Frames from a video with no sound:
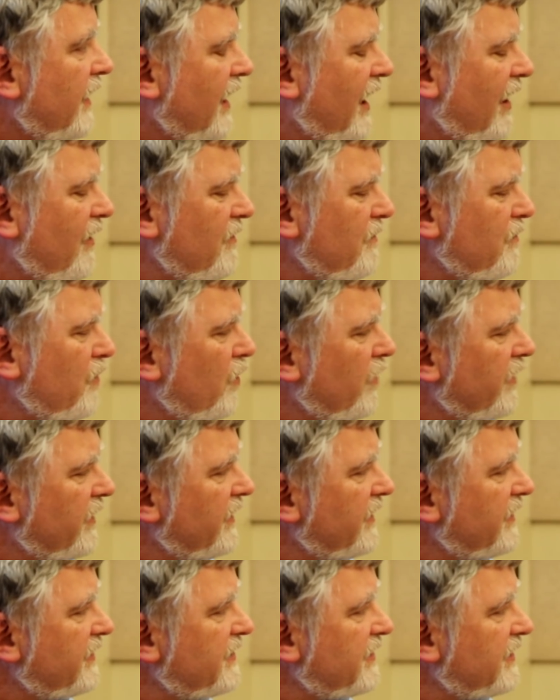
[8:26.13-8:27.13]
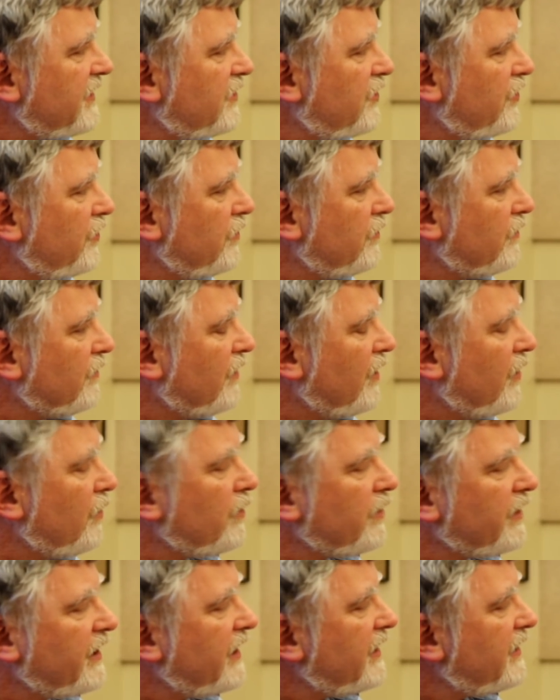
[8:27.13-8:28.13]
How important is it to
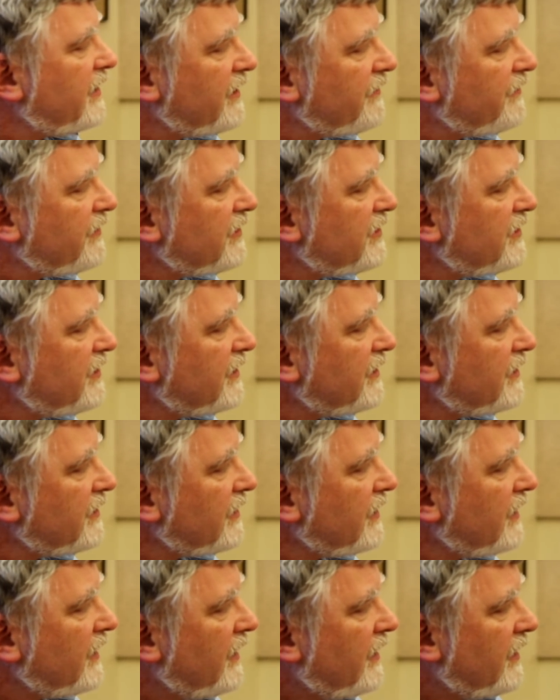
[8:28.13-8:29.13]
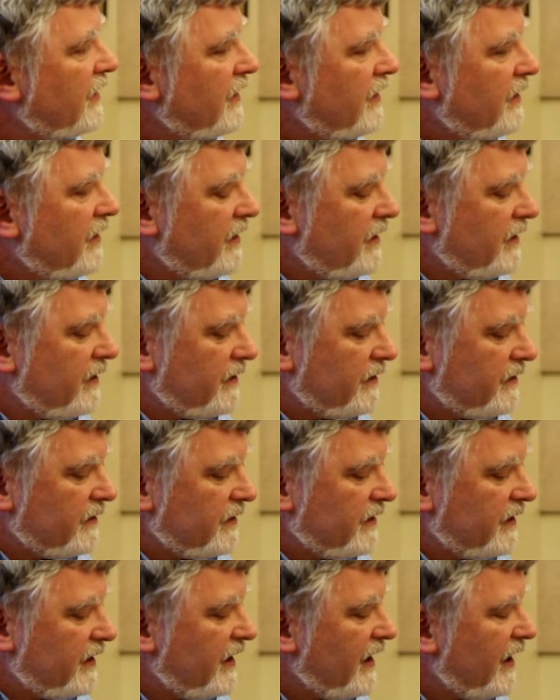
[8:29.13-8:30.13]
lower that deficit,
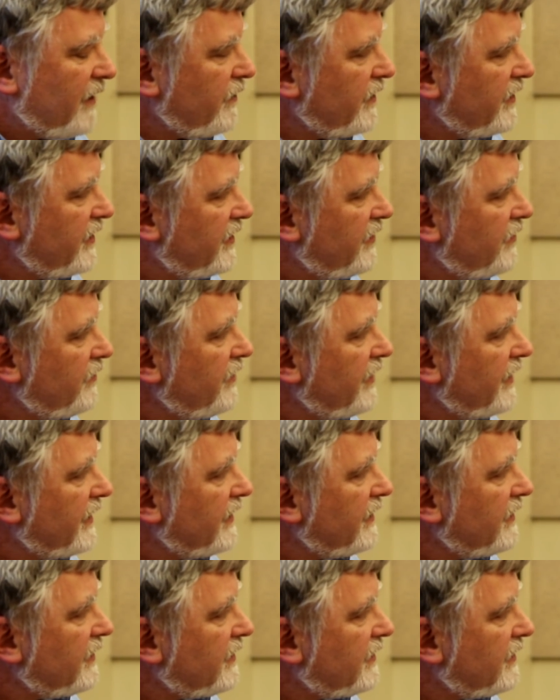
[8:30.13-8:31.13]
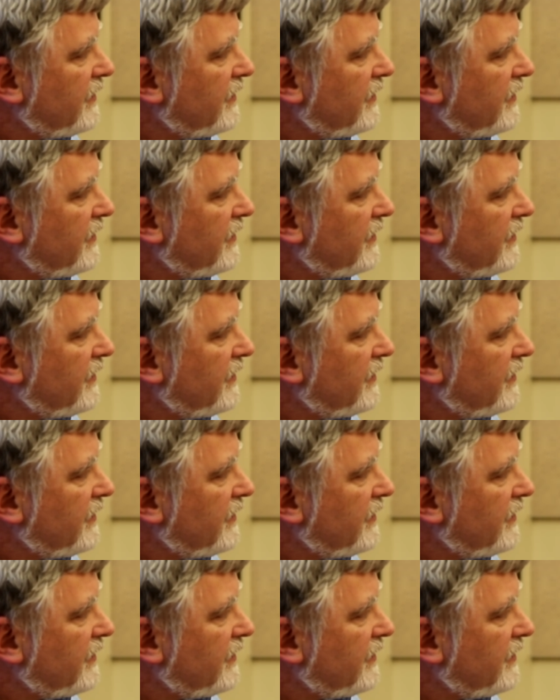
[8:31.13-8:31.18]
and how would you do that?